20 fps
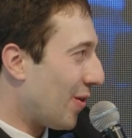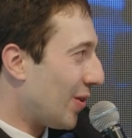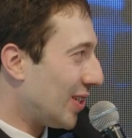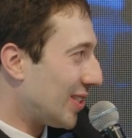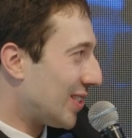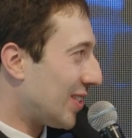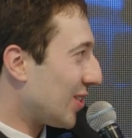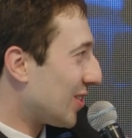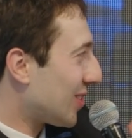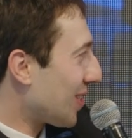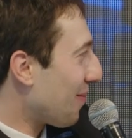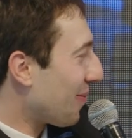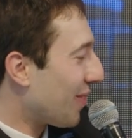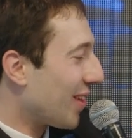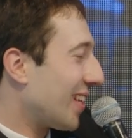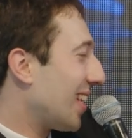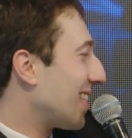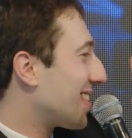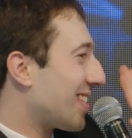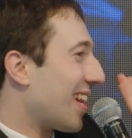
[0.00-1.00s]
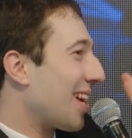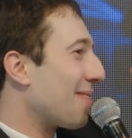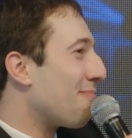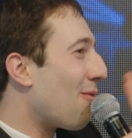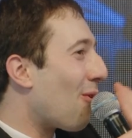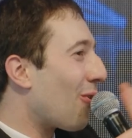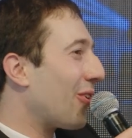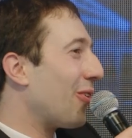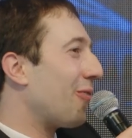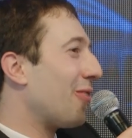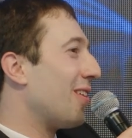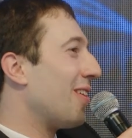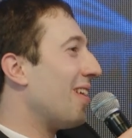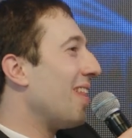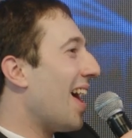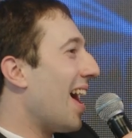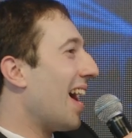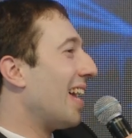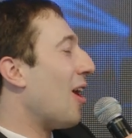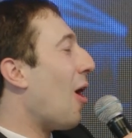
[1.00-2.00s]
Is there something that's like more of a,
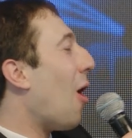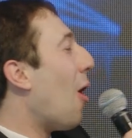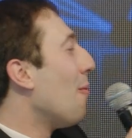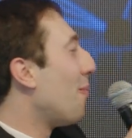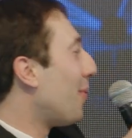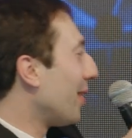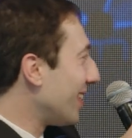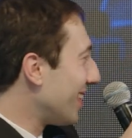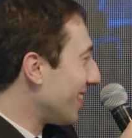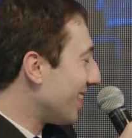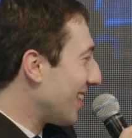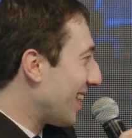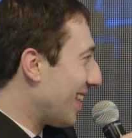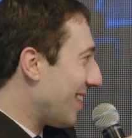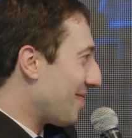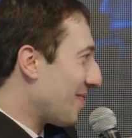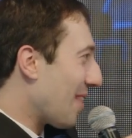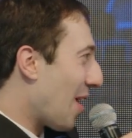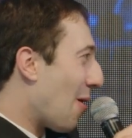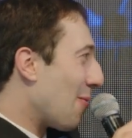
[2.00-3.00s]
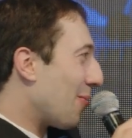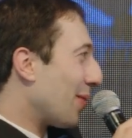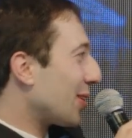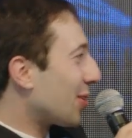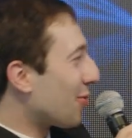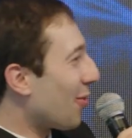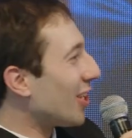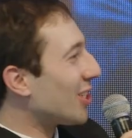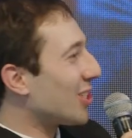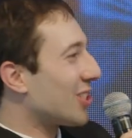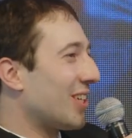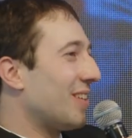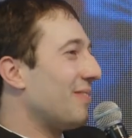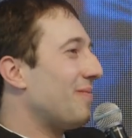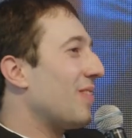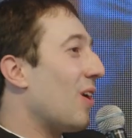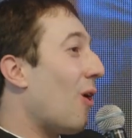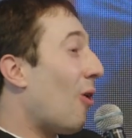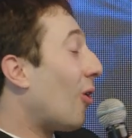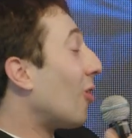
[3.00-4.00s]
an open open question,
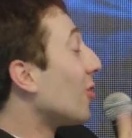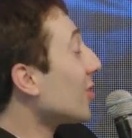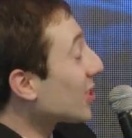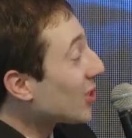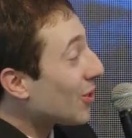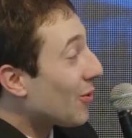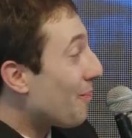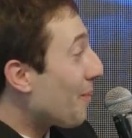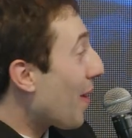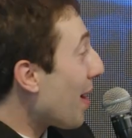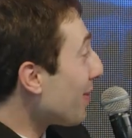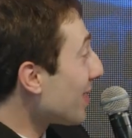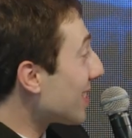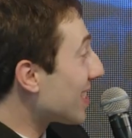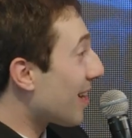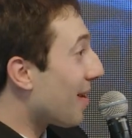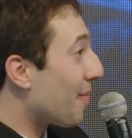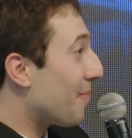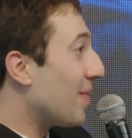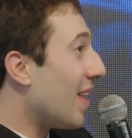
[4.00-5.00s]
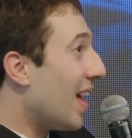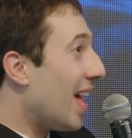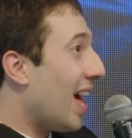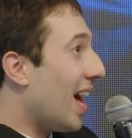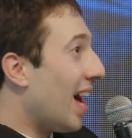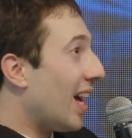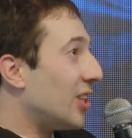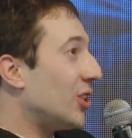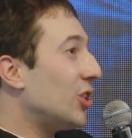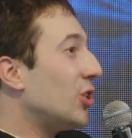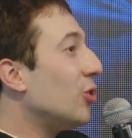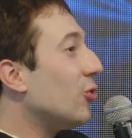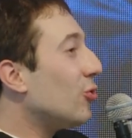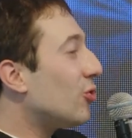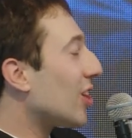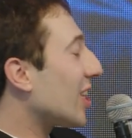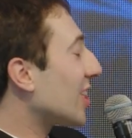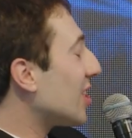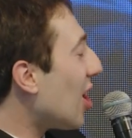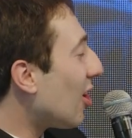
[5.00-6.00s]
or also maybe some new
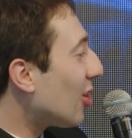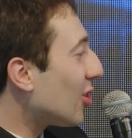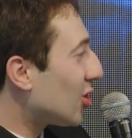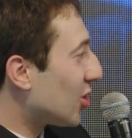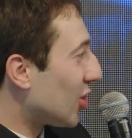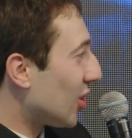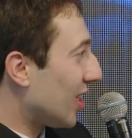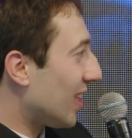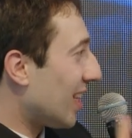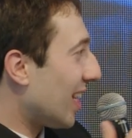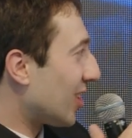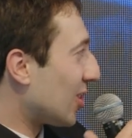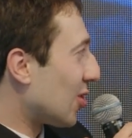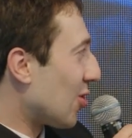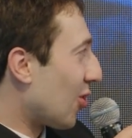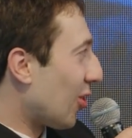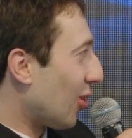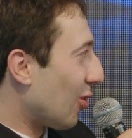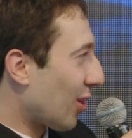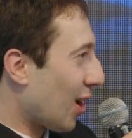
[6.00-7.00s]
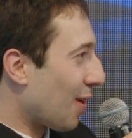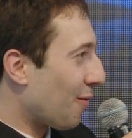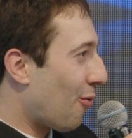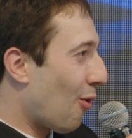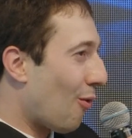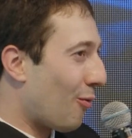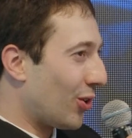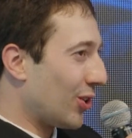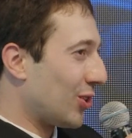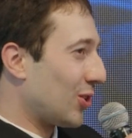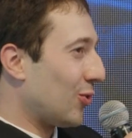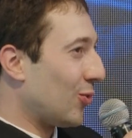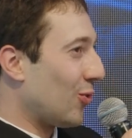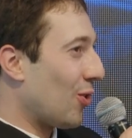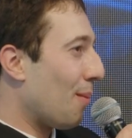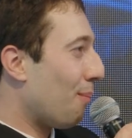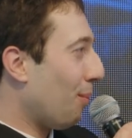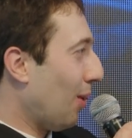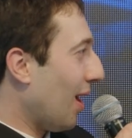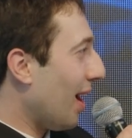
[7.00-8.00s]
technology that you're looking forward to
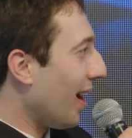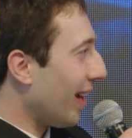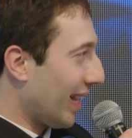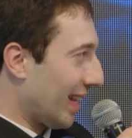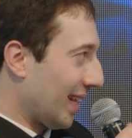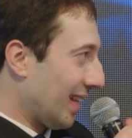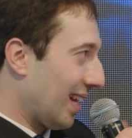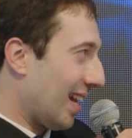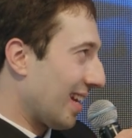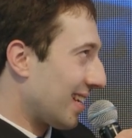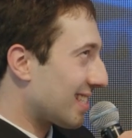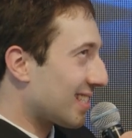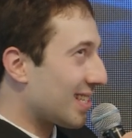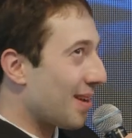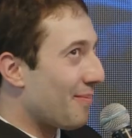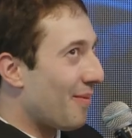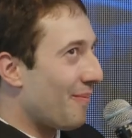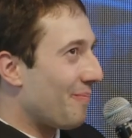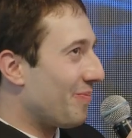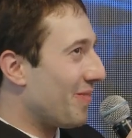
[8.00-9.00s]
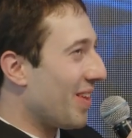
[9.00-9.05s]
applying, like some